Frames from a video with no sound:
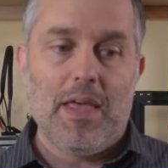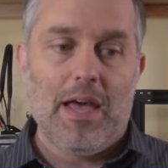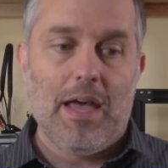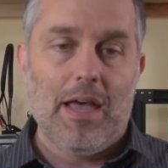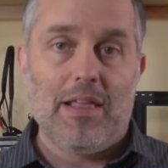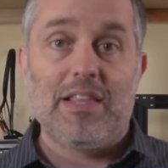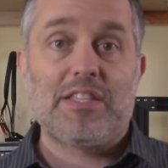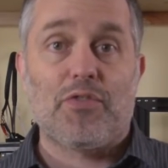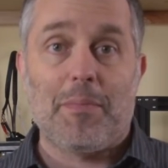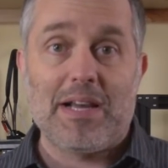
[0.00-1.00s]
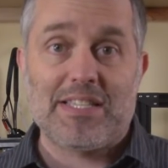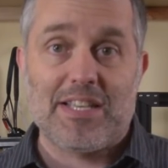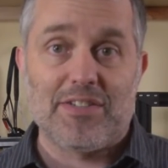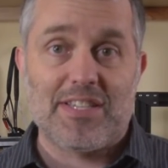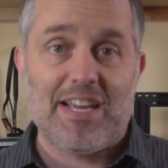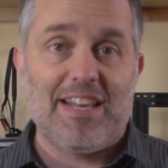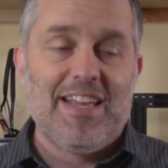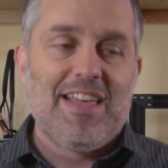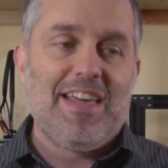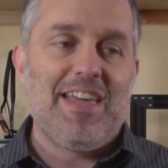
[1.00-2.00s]
at least for my skill
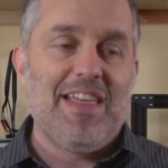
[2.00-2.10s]
set,